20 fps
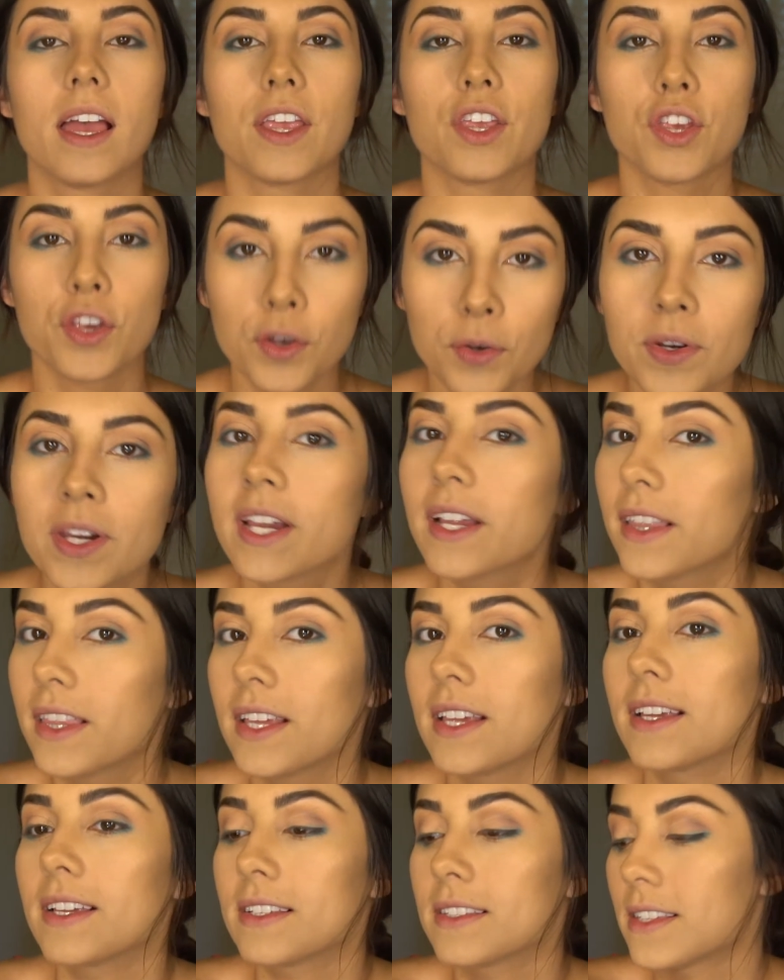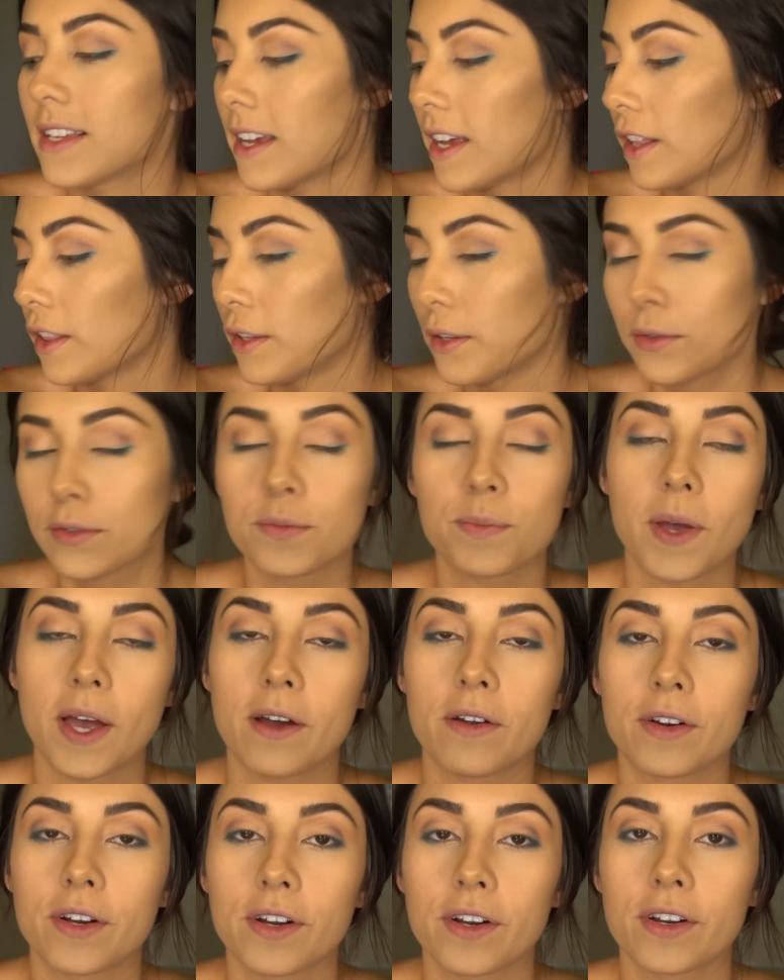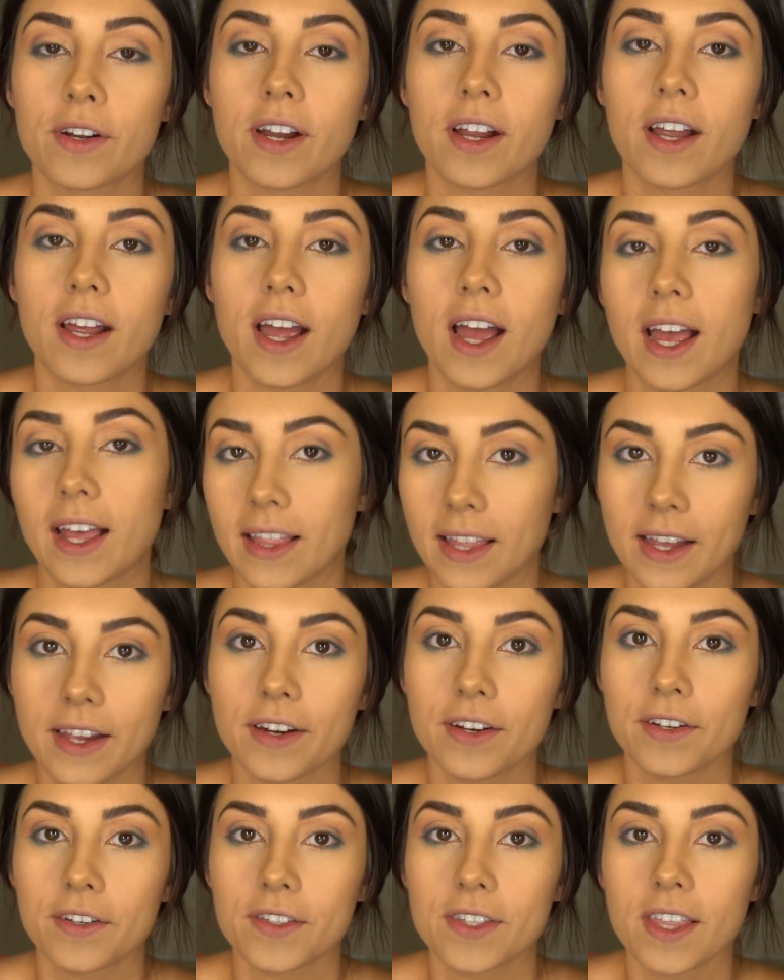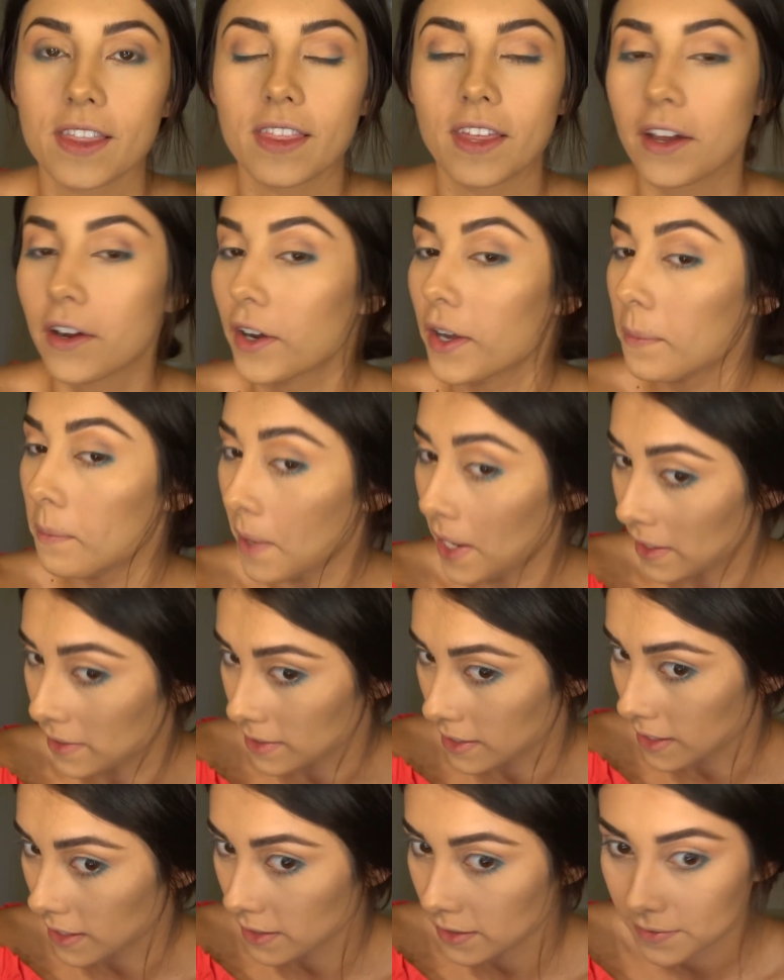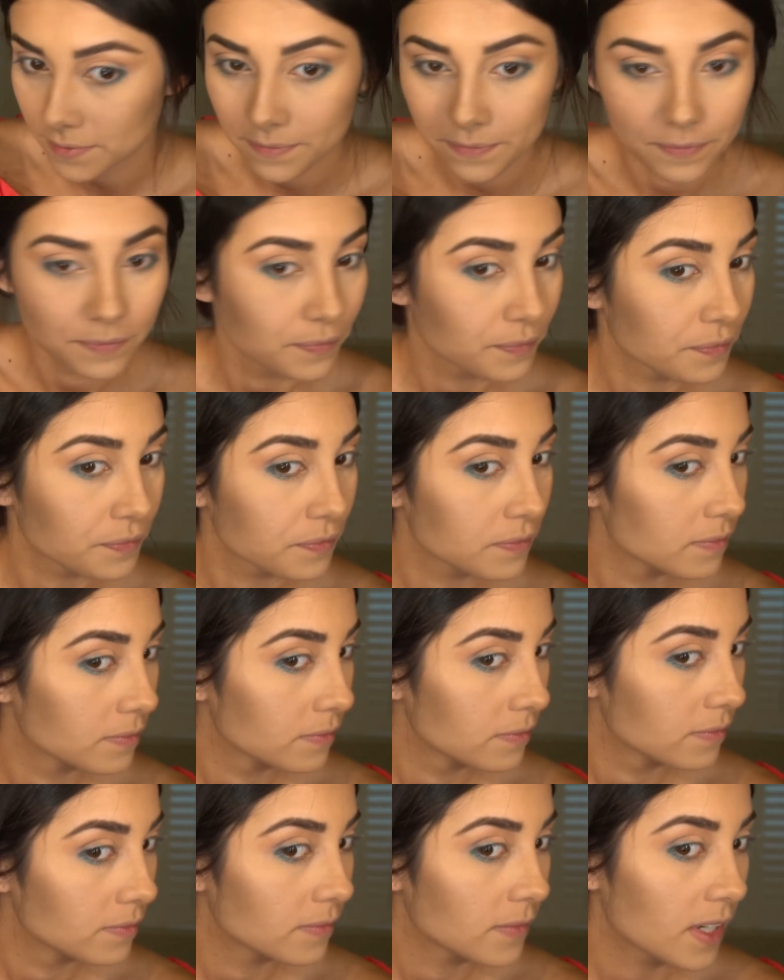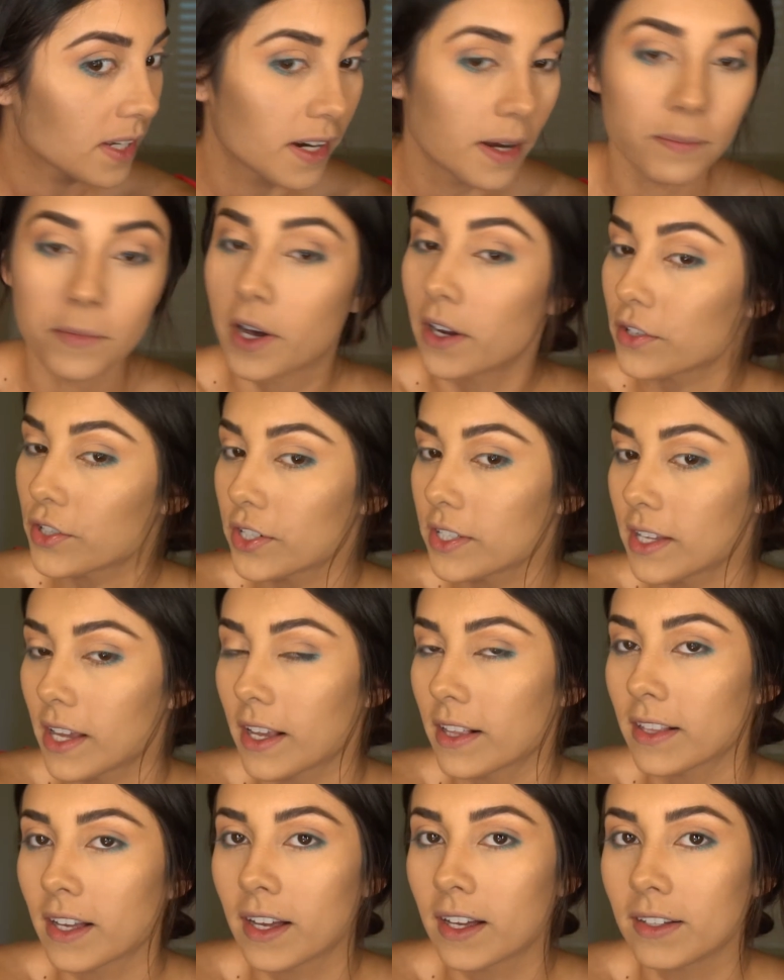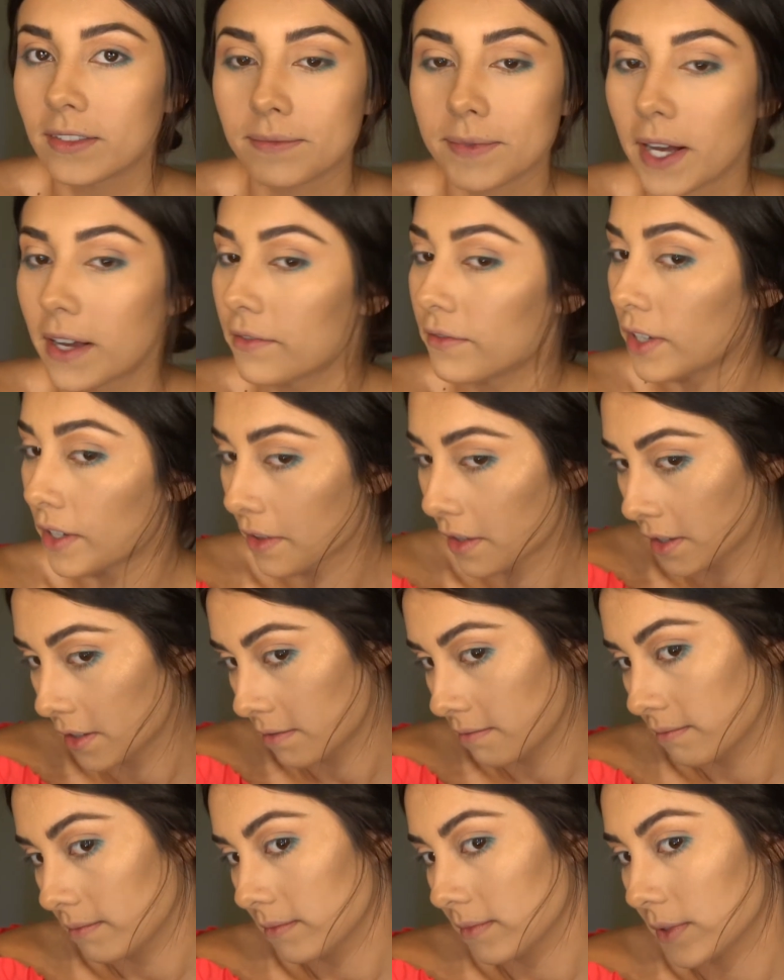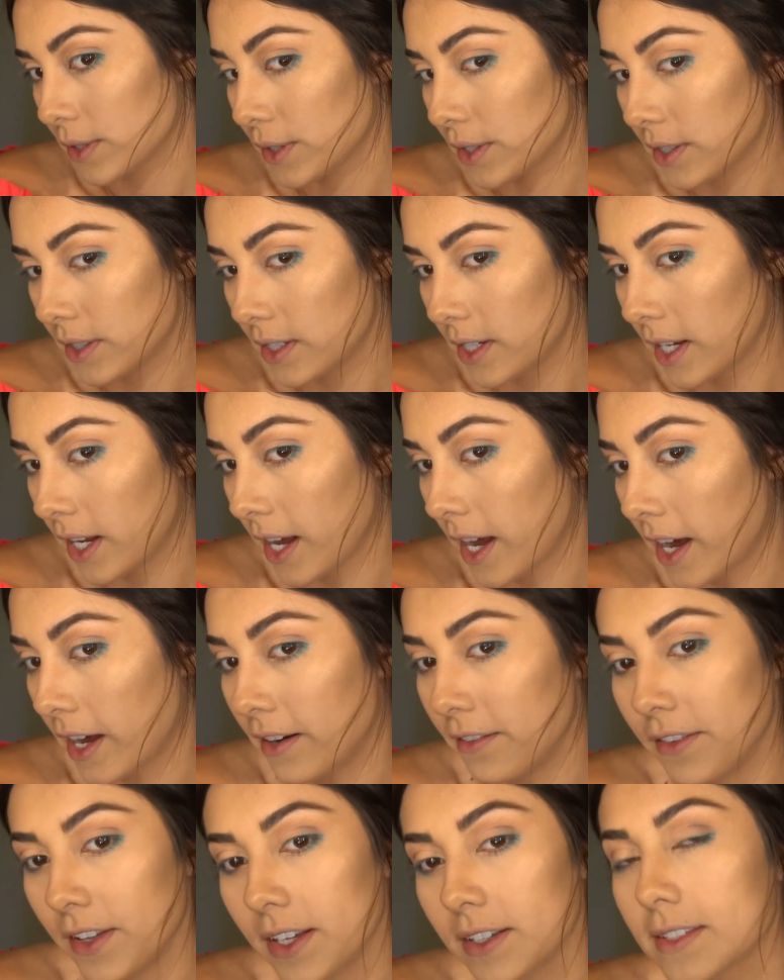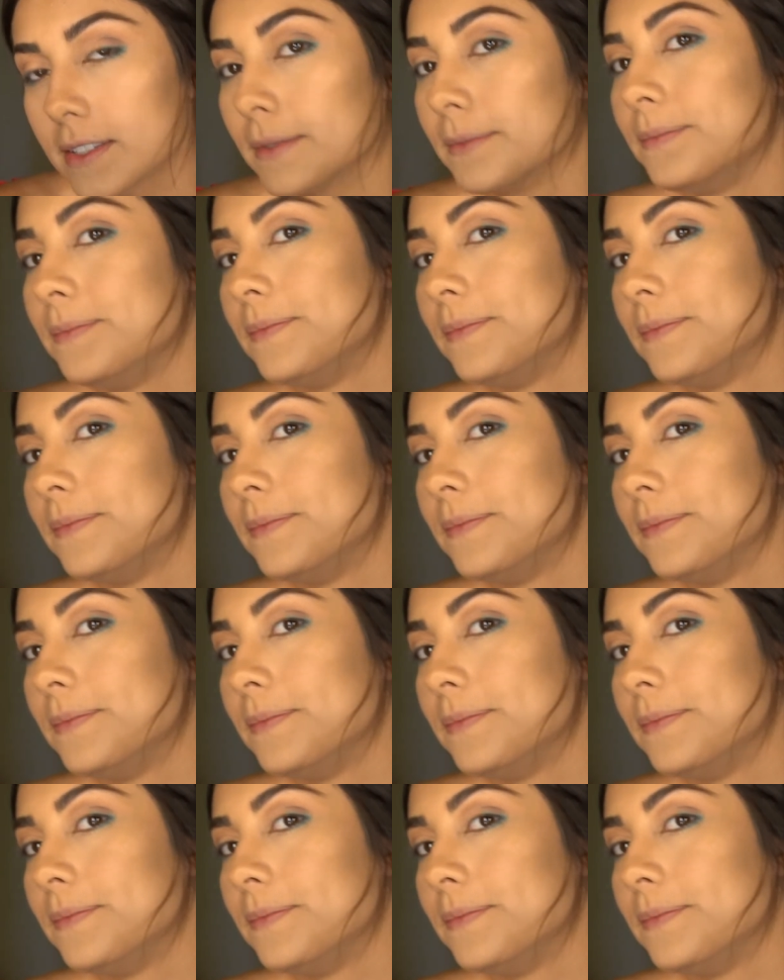you need these loose powdered highlighters. They're amazing. And I'm not just saying that. I have nothing to get out of this.